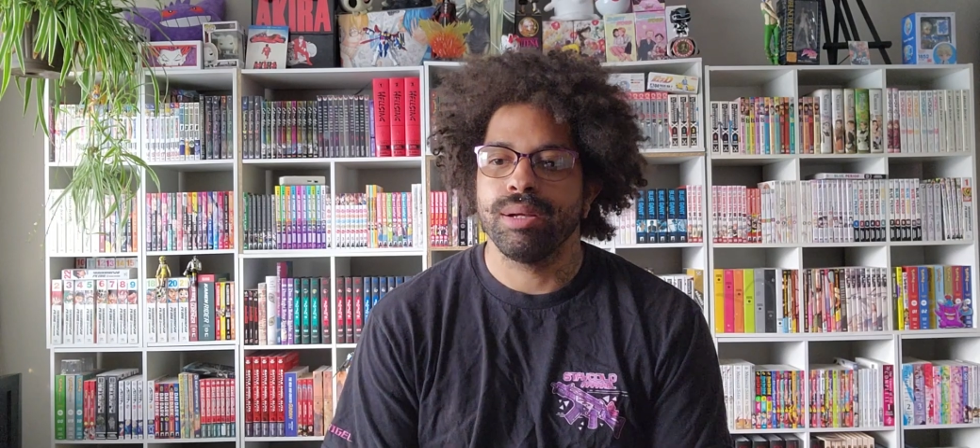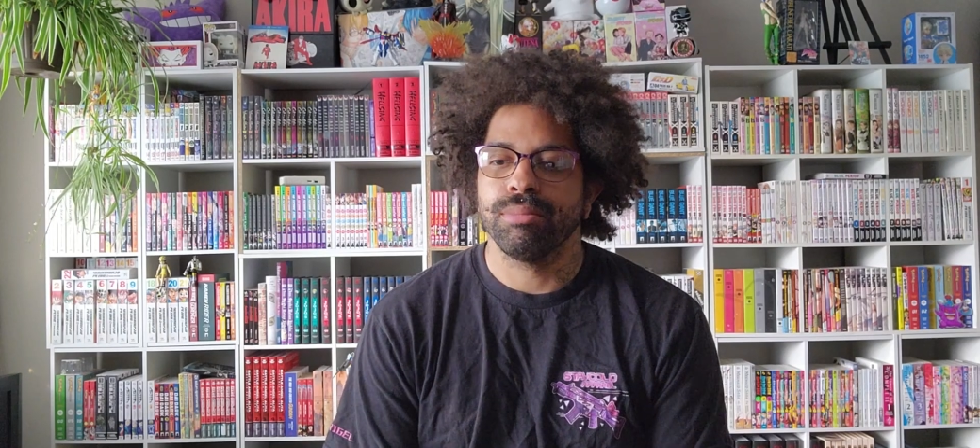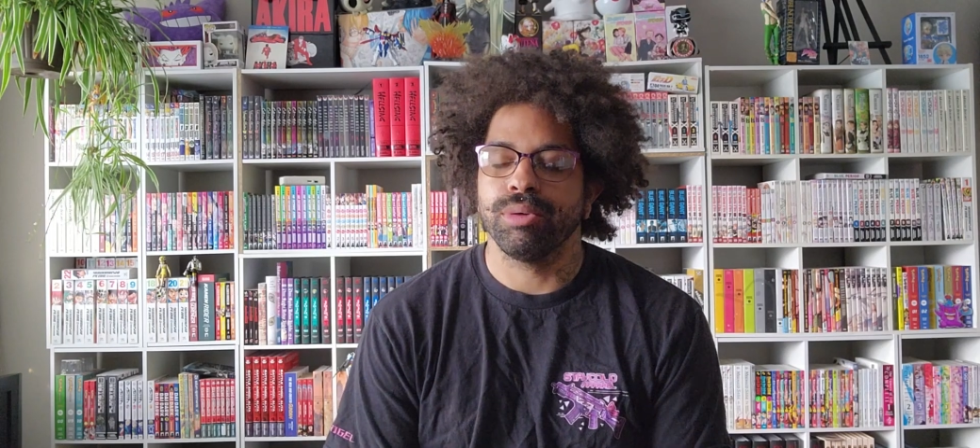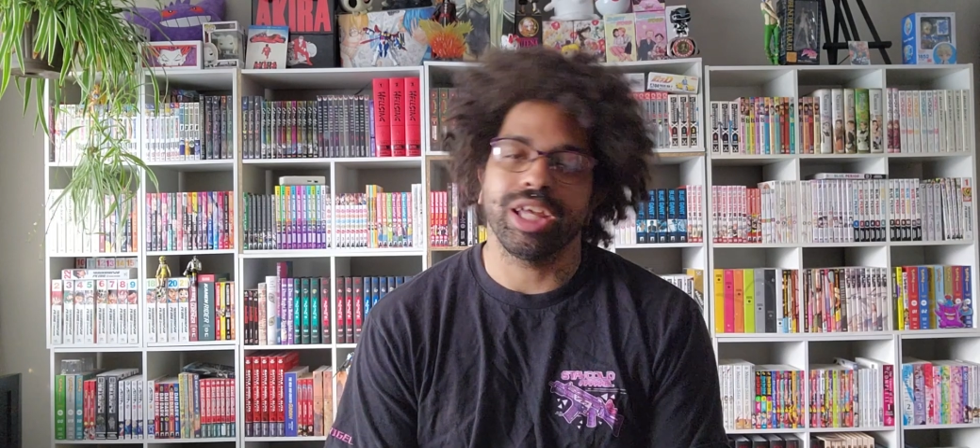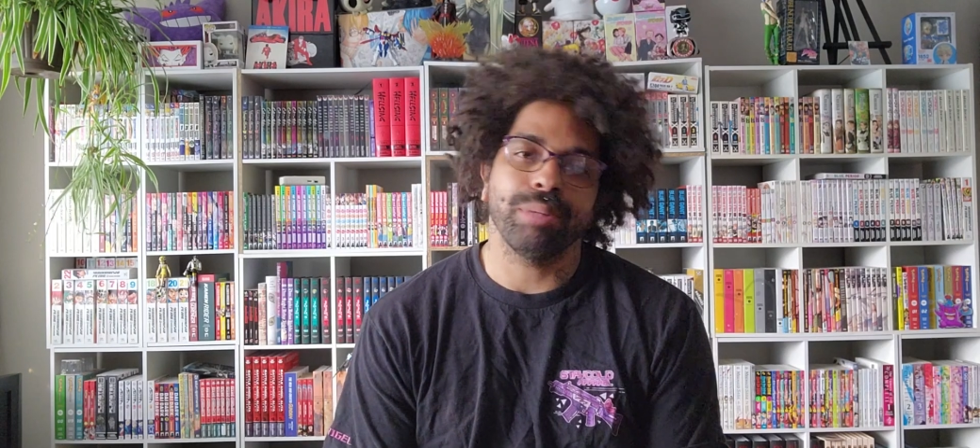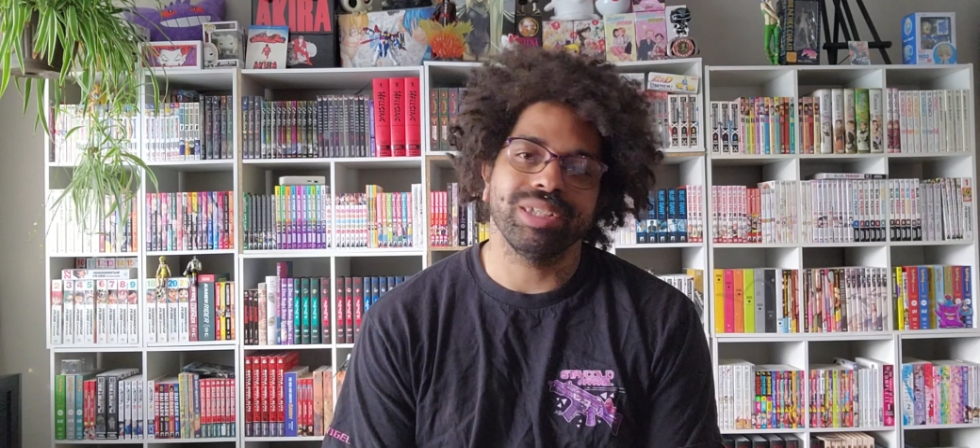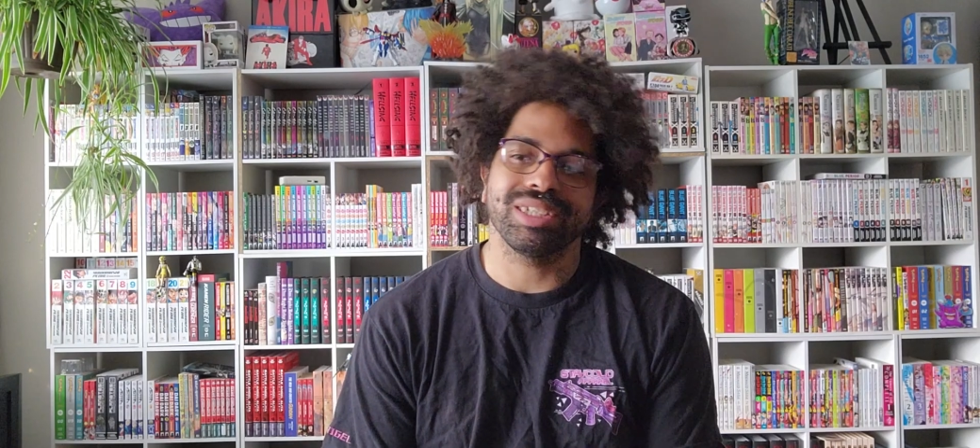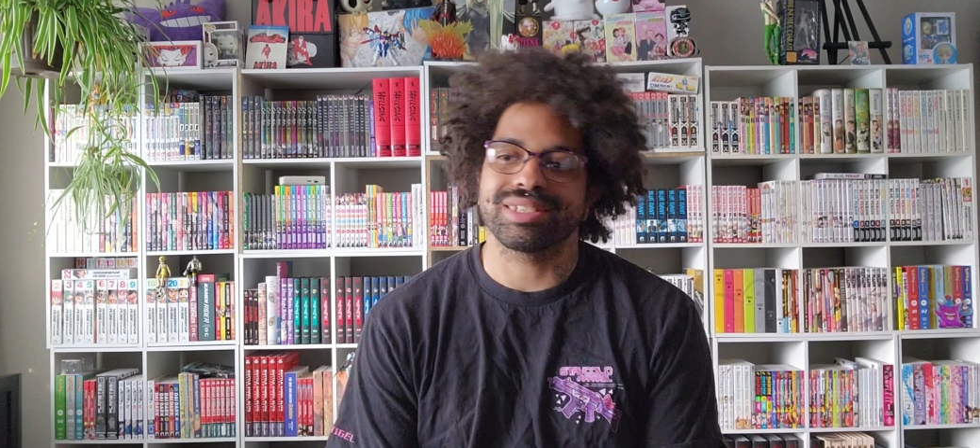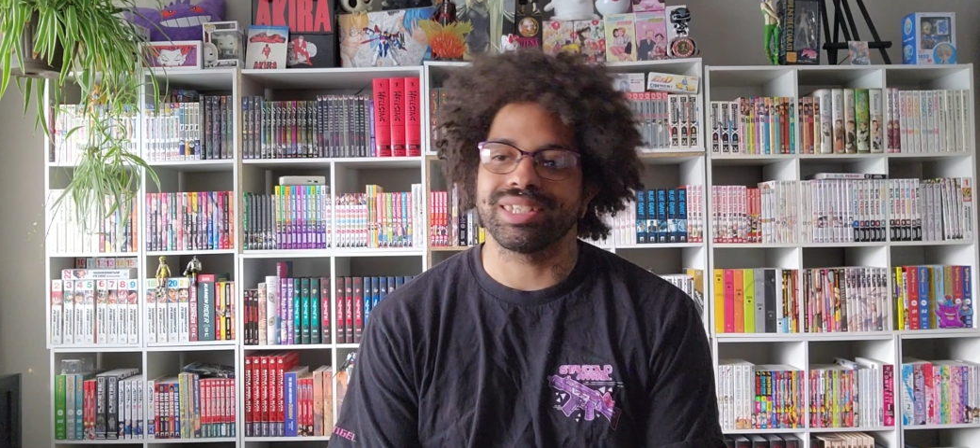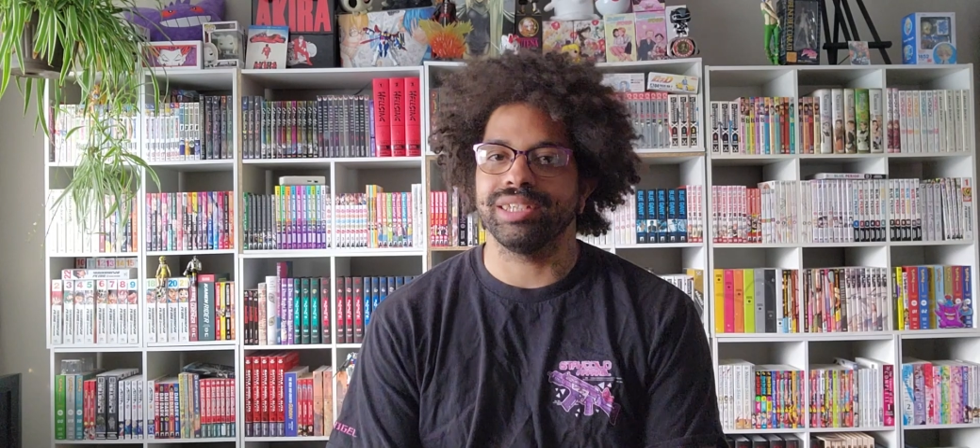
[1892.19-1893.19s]
With that being
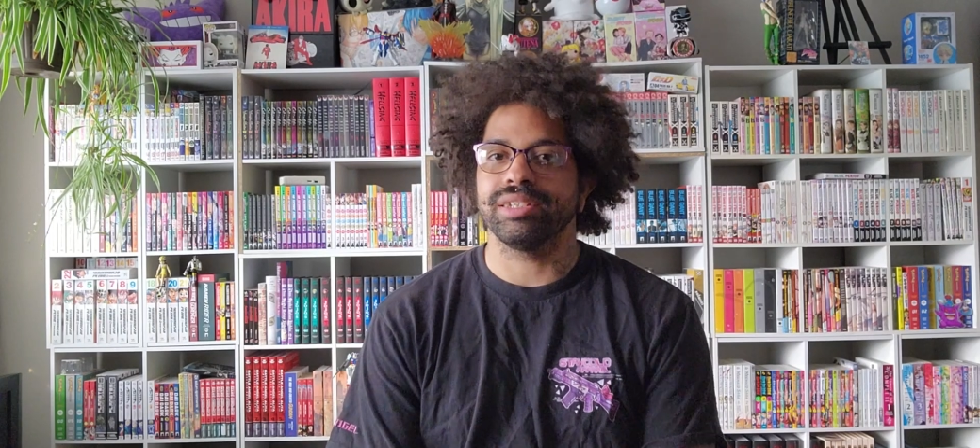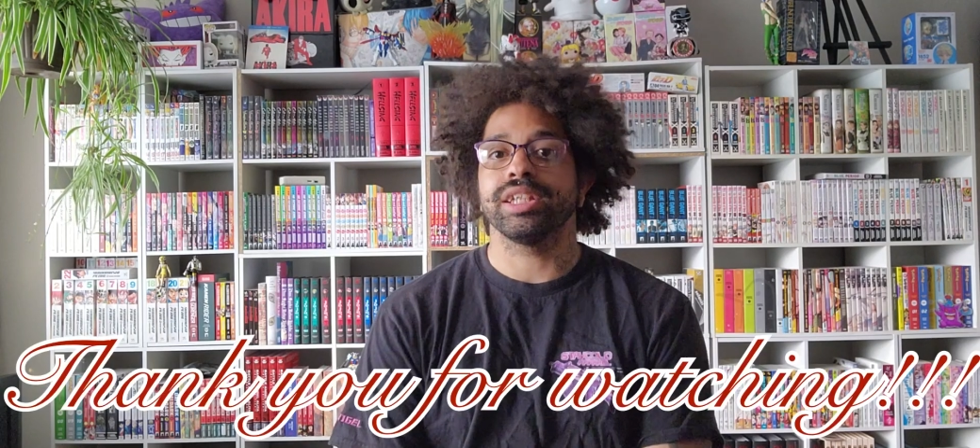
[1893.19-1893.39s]
said,